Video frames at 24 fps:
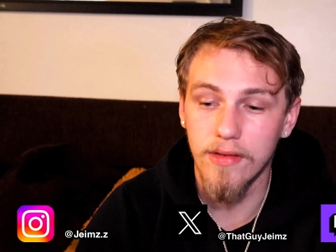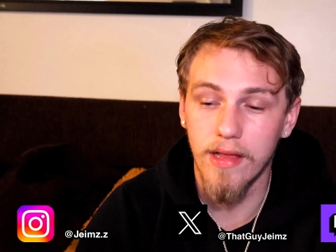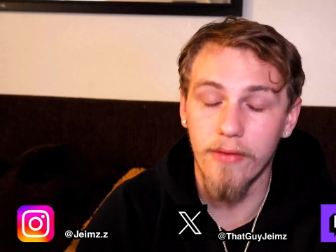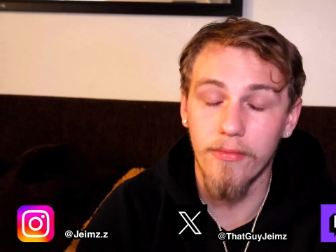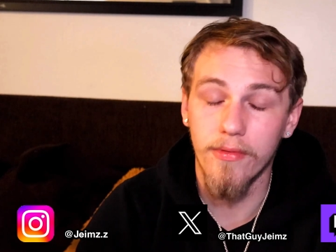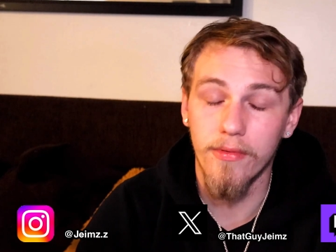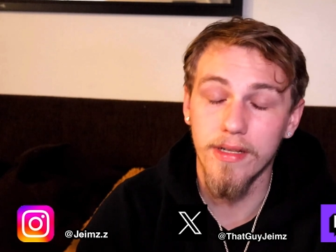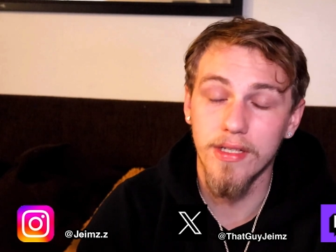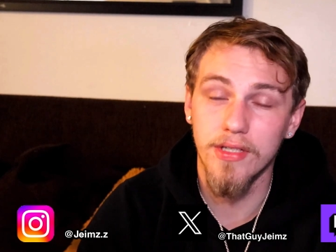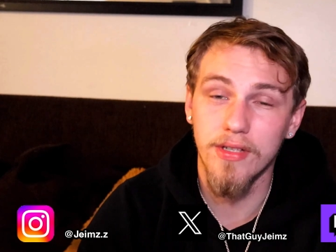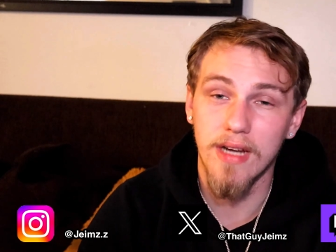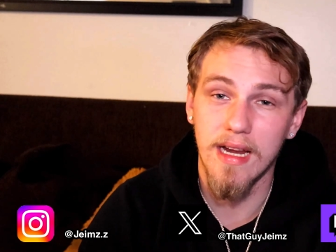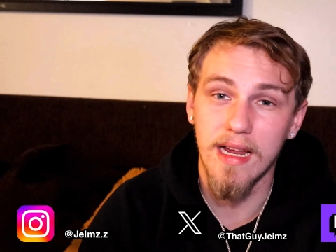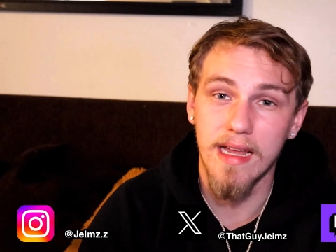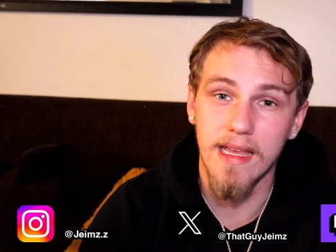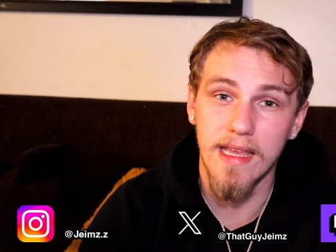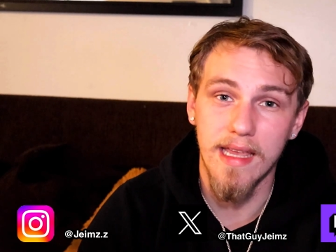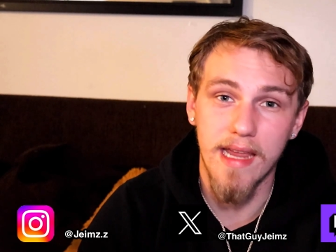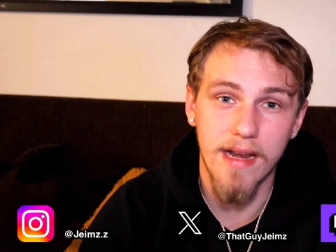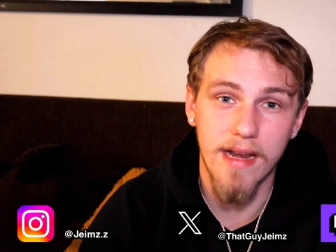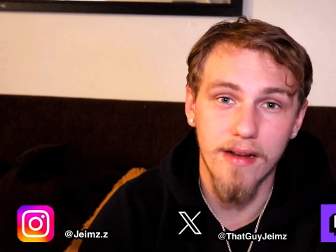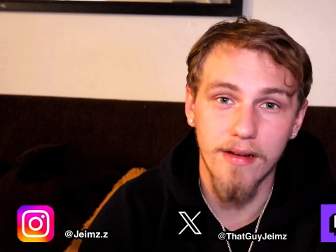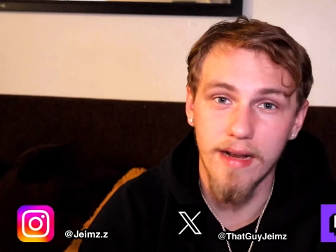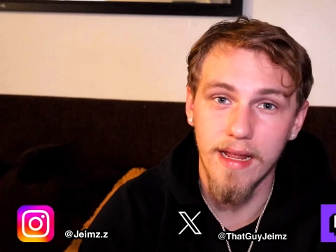I want to try
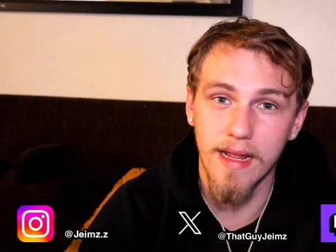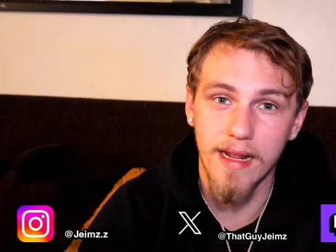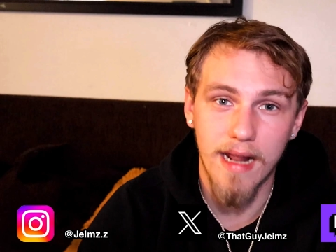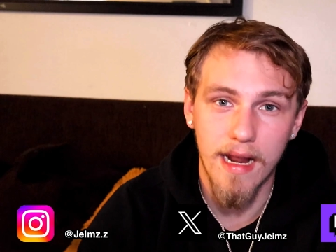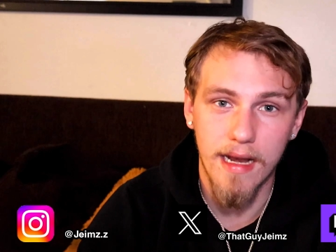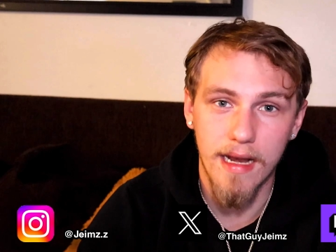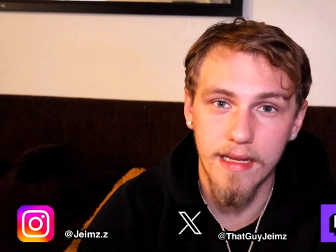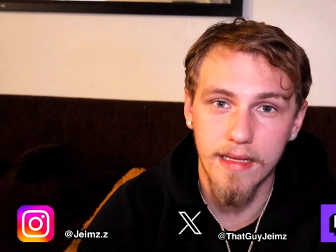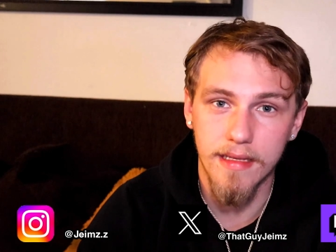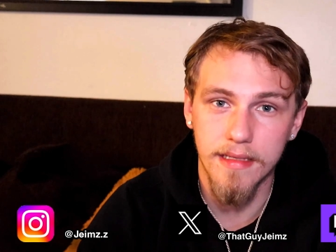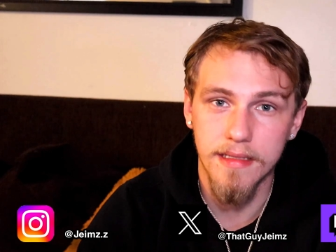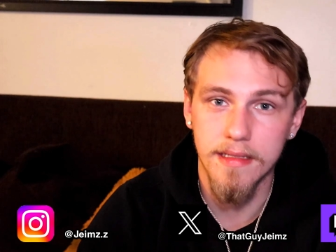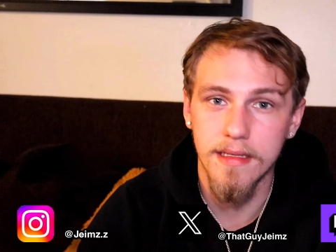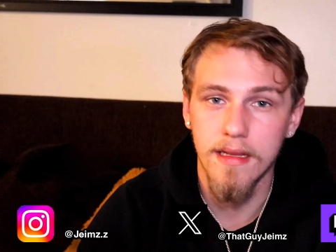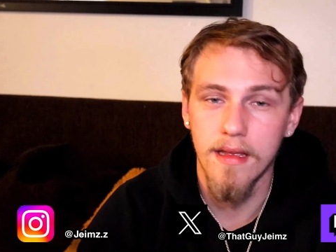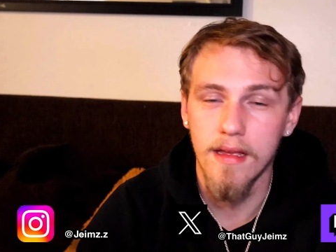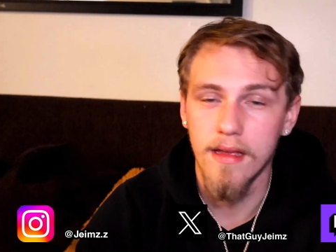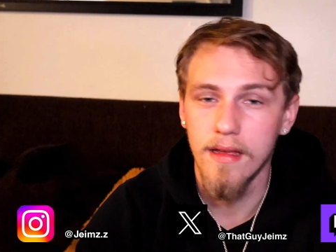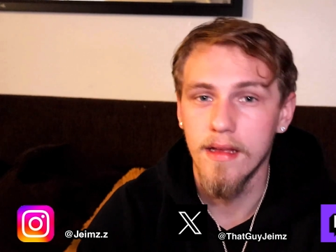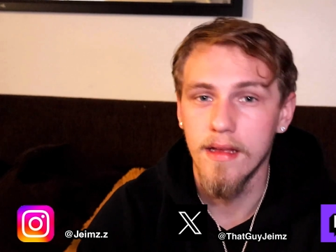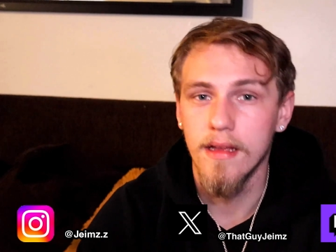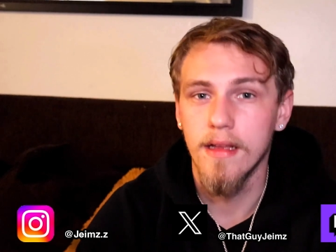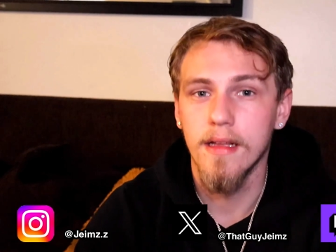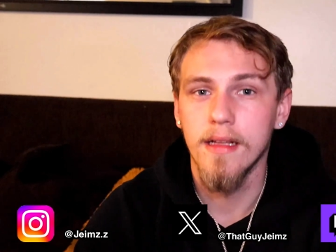internet ideas
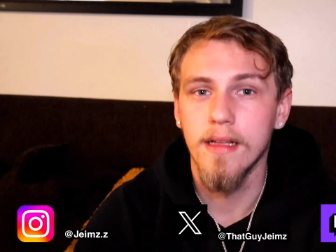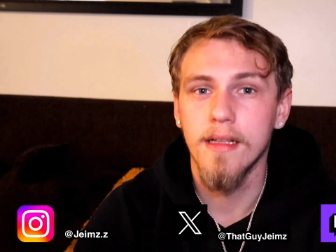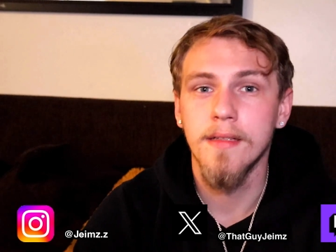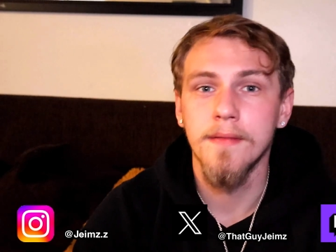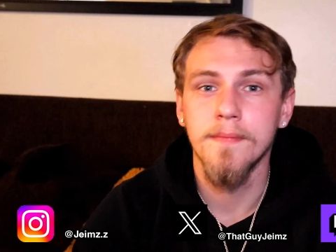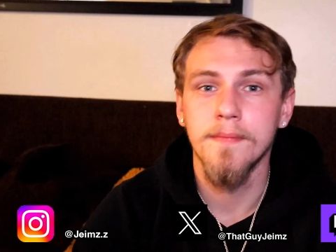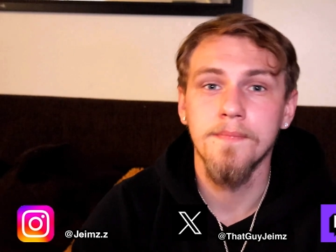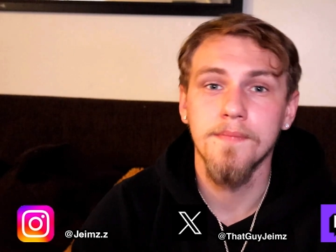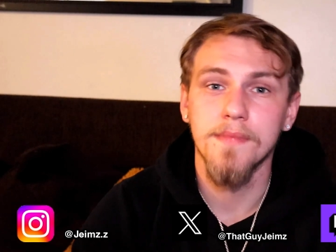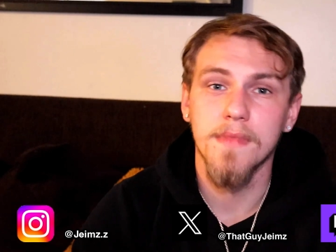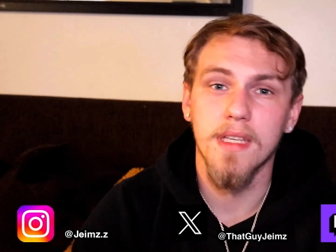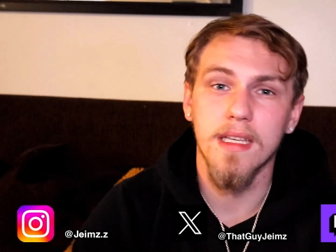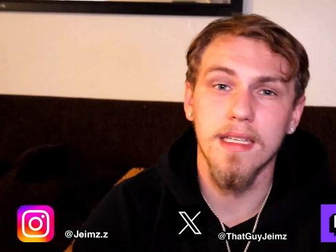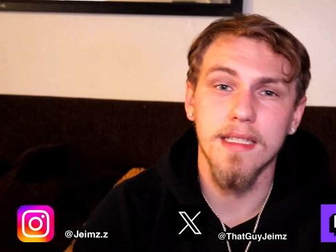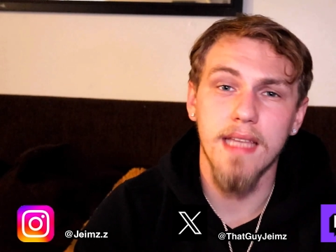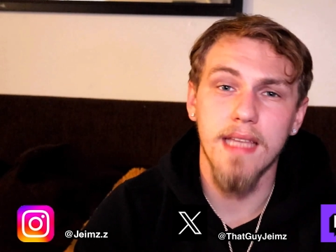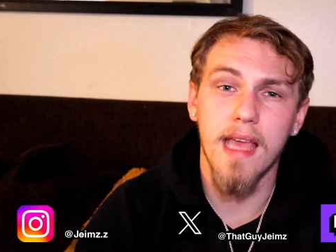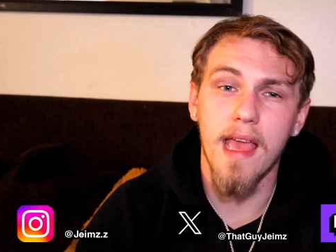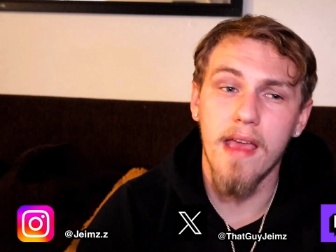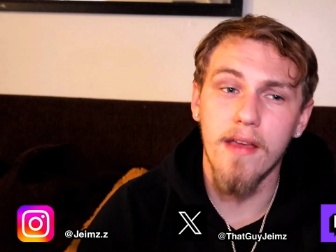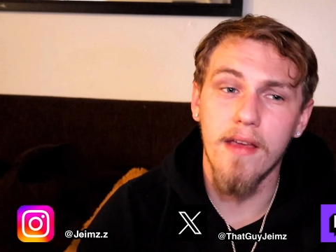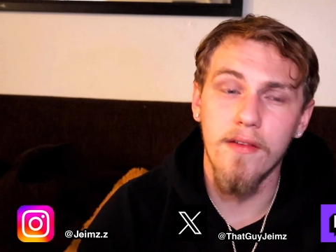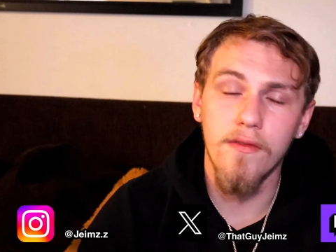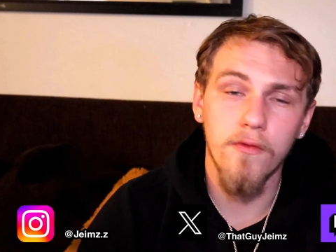because
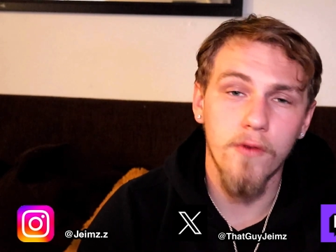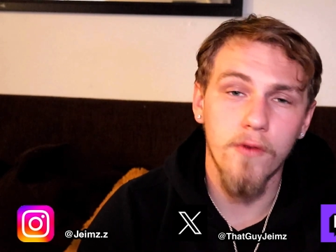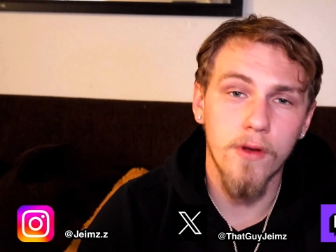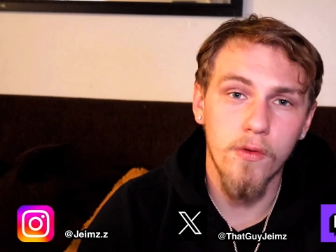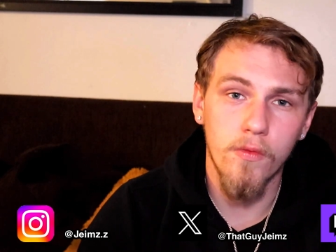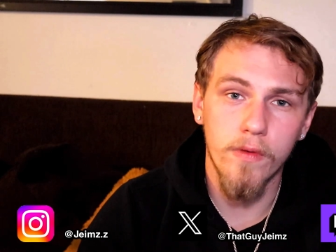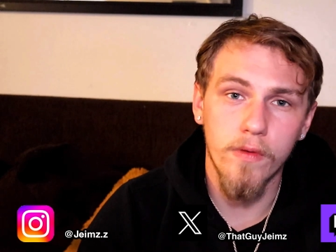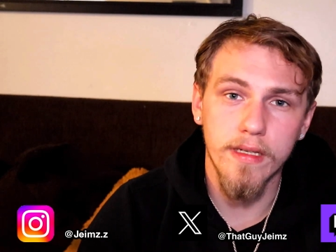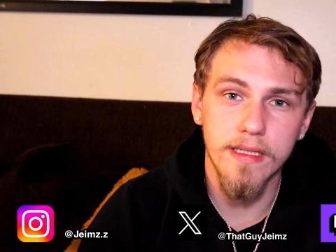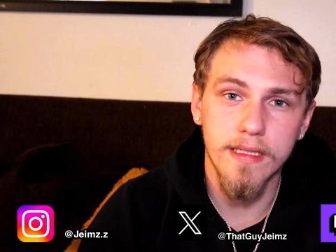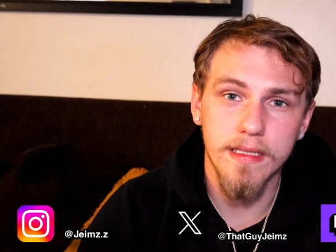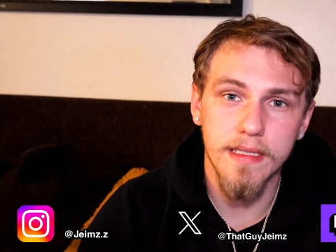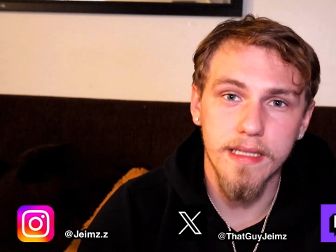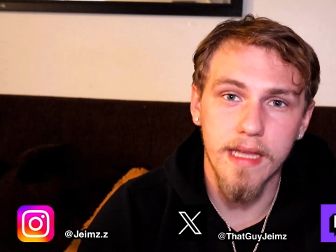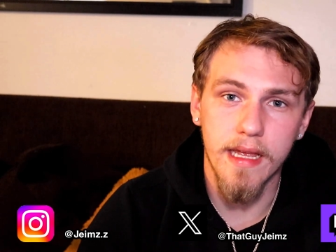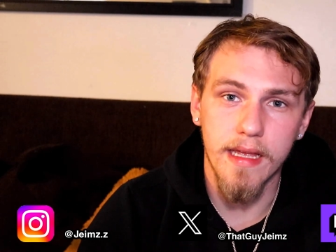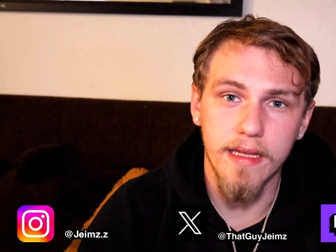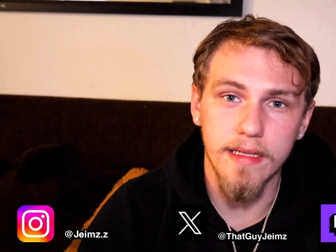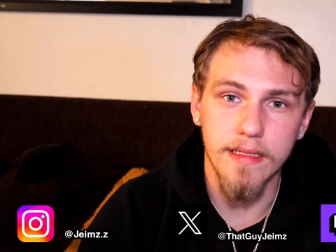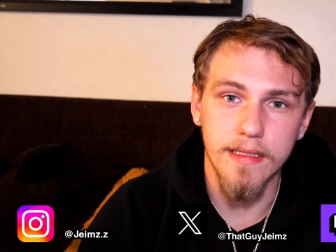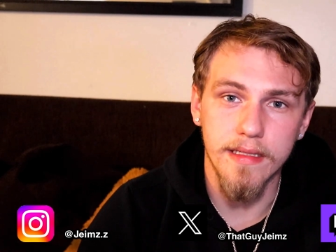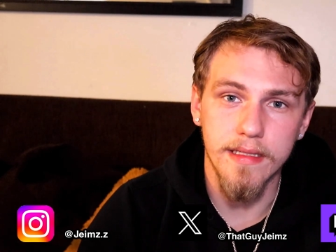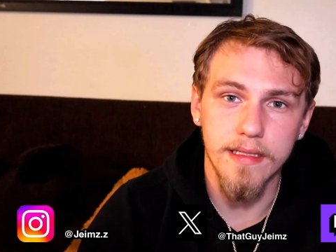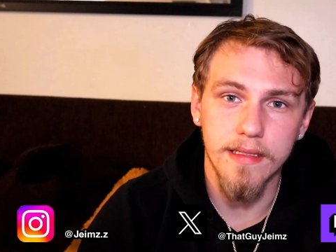everyone
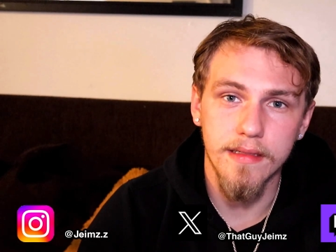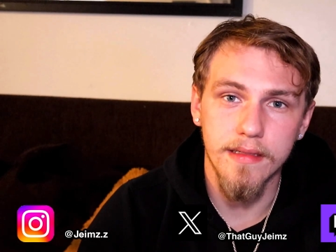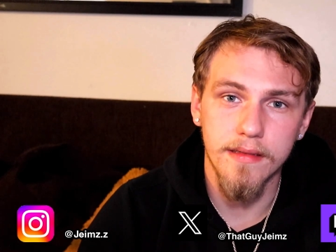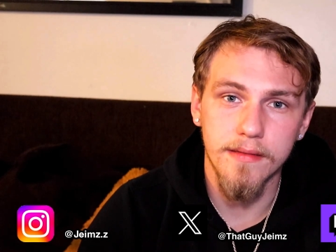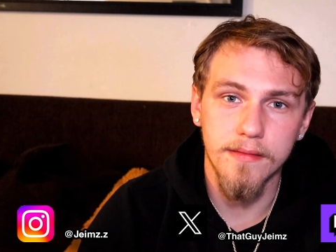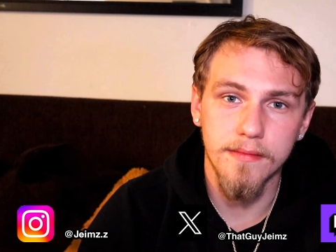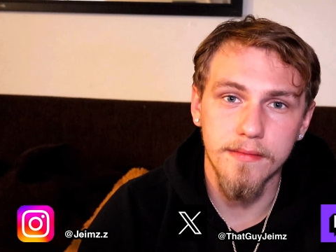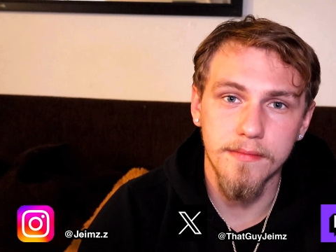says